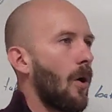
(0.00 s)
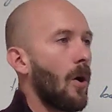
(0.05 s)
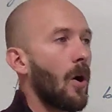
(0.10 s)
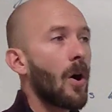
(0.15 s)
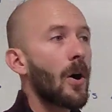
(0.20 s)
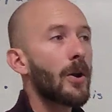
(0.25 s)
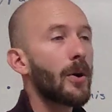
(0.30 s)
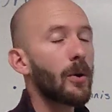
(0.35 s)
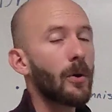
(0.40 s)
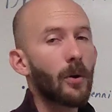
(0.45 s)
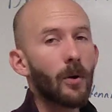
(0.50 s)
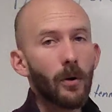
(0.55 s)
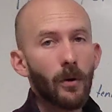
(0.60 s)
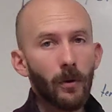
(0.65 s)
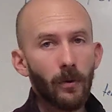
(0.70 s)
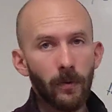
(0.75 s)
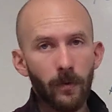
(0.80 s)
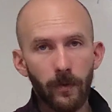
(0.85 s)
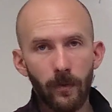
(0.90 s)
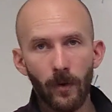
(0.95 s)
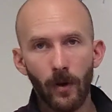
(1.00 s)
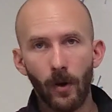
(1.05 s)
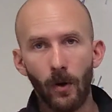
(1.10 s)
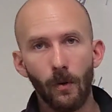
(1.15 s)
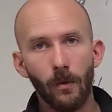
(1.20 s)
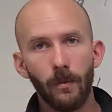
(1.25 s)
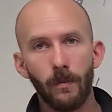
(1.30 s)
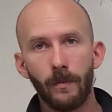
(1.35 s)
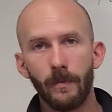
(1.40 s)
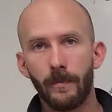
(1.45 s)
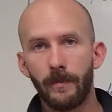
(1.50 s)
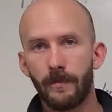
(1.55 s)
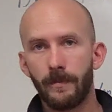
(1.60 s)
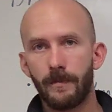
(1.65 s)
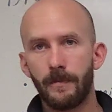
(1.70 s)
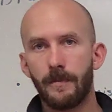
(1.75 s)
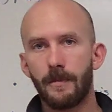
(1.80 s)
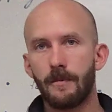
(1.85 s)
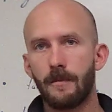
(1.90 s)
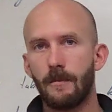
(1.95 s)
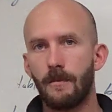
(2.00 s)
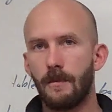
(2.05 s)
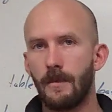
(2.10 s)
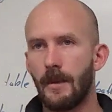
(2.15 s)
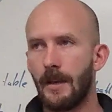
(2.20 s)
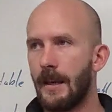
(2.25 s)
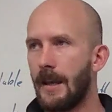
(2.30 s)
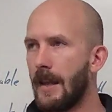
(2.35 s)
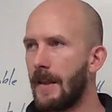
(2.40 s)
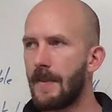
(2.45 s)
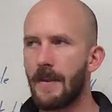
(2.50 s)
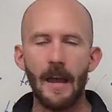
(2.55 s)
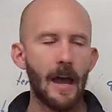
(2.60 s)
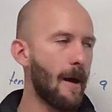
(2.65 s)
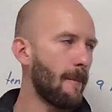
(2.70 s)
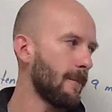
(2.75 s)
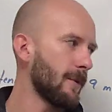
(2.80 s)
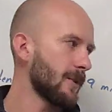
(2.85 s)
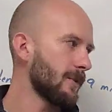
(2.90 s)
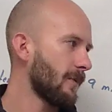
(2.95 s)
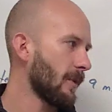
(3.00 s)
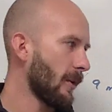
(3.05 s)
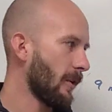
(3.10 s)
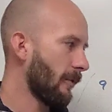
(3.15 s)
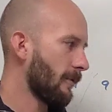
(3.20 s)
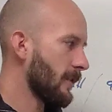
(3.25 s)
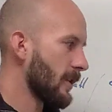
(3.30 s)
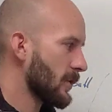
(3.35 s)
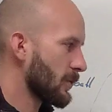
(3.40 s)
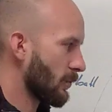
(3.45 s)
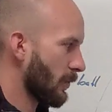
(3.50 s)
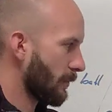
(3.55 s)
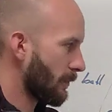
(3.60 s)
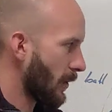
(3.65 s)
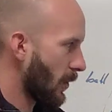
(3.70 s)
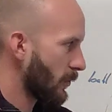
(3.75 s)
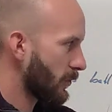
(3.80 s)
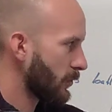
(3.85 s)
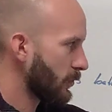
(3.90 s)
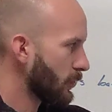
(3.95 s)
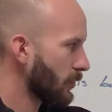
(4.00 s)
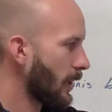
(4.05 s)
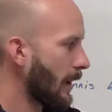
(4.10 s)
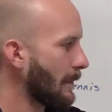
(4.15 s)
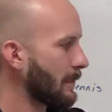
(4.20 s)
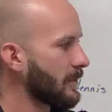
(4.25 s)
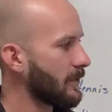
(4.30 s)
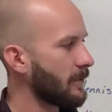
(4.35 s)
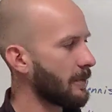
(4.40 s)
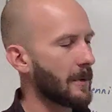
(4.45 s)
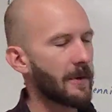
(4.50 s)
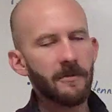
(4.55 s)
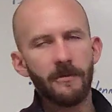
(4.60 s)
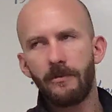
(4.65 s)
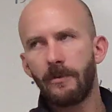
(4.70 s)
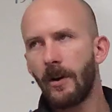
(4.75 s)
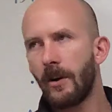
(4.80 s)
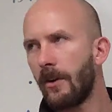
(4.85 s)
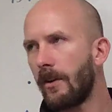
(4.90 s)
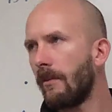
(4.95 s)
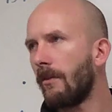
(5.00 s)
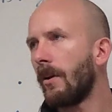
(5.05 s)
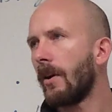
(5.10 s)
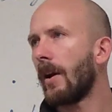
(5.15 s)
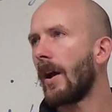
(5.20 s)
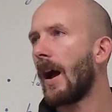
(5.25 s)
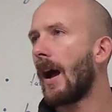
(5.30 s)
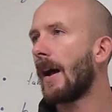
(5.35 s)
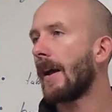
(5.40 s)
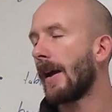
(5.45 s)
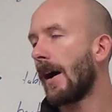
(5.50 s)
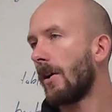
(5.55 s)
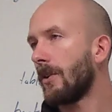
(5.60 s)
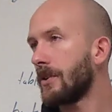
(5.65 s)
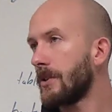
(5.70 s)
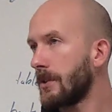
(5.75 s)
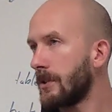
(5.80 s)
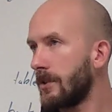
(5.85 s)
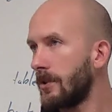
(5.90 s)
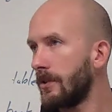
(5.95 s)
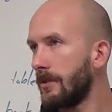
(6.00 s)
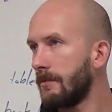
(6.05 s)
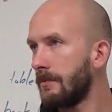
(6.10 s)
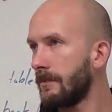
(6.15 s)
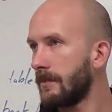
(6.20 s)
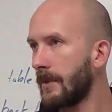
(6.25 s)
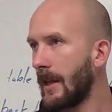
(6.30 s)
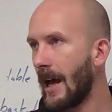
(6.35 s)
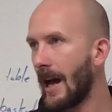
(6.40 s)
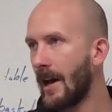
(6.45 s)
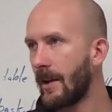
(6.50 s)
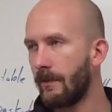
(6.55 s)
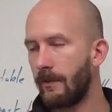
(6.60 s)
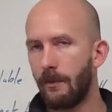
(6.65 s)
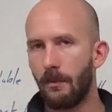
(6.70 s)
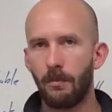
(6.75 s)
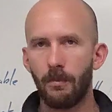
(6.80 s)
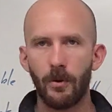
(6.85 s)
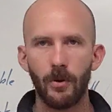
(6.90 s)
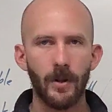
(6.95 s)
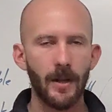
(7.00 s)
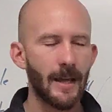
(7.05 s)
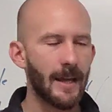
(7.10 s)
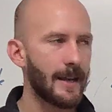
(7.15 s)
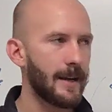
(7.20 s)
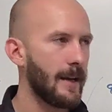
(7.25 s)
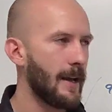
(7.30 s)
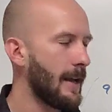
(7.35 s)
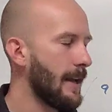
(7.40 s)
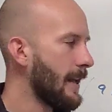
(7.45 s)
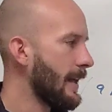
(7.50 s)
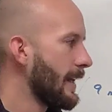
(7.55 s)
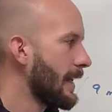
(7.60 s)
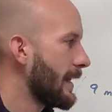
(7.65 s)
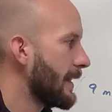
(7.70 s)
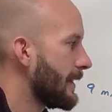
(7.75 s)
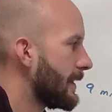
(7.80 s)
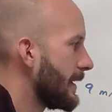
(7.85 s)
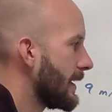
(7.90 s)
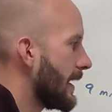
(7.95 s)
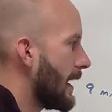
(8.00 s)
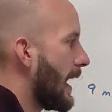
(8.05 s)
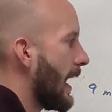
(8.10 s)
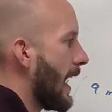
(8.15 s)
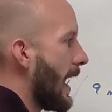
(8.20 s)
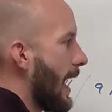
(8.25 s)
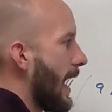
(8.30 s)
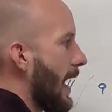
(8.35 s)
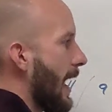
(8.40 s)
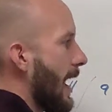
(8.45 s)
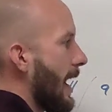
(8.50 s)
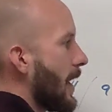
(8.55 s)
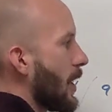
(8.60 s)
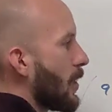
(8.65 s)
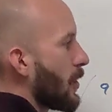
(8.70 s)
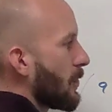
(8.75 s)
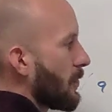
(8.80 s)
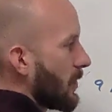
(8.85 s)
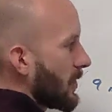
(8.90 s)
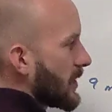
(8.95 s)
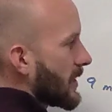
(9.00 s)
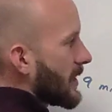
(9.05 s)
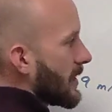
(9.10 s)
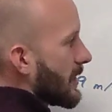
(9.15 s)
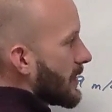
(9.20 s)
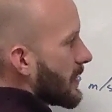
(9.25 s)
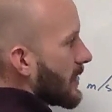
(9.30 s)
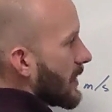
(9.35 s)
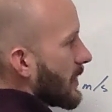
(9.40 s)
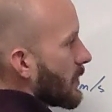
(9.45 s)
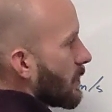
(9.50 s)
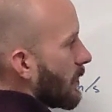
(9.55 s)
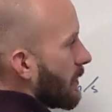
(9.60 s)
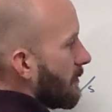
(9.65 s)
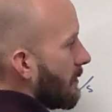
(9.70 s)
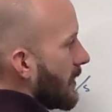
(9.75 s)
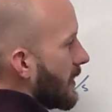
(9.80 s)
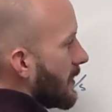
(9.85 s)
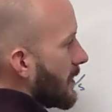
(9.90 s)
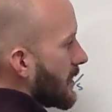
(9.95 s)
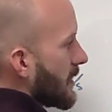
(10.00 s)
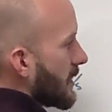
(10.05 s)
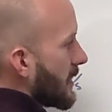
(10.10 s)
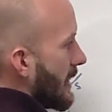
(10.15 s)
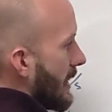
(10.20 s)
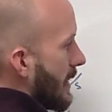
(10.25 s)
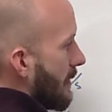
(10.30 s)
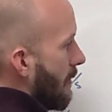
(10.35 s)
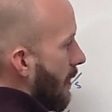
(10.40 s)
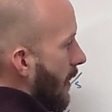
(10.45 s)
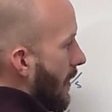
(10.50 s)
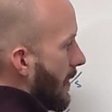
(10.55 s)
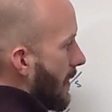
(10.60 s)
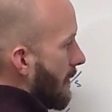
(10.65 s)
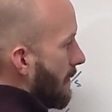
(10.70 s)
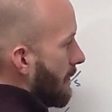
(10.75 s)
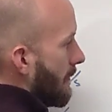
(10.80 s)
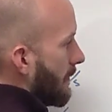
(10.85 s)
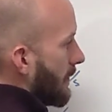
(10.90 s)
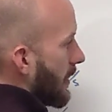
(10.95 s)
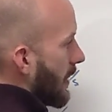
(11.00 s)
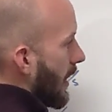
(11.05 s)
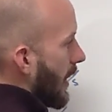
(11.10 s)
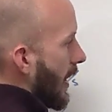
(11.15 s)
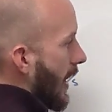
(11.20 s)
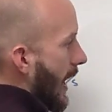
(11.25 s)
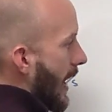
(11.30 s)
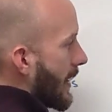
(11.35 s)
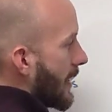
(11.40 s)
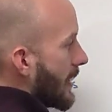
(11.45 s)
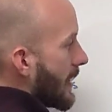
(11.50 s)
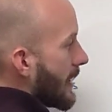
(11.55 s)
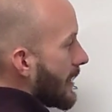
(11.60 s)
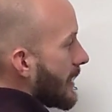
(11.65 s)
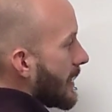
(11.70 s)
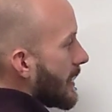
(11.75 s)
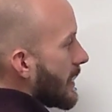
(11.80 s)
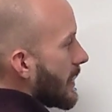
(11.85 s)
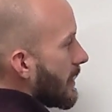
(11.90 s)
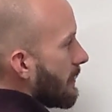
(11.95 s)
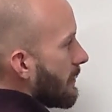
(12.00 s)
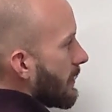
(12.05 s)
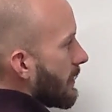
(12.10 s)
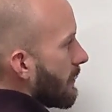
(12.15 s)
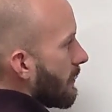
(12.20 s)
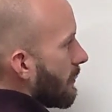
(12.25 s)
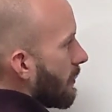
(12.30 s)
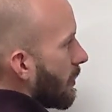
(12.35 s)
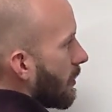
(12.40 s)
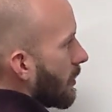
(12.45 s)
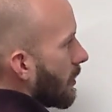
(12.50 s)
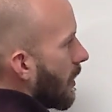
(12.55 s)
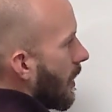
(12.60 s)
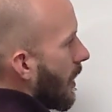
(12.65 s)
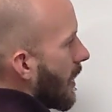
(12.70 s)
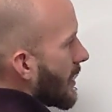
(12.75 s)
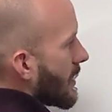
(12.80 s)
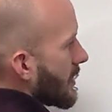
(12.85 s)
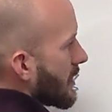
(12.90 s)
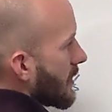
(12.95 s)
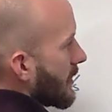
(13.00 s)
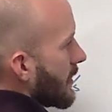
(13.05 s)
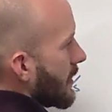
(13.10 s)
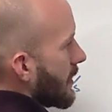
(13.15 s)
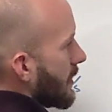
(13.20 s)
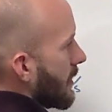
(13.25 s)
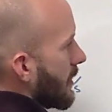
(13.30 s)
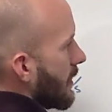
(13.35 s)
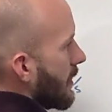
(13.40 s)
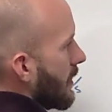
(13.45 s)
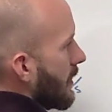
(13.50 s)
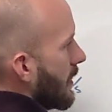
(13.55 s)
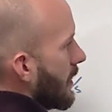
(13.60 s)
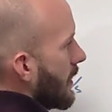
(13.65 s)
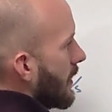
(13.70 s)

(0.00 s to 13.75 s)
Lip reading: On Earth, though, in the atmosphere, if these were both dropped from a very, very high altitude out of a plane, the air resistance would be the same on them, okay? At any given velocity,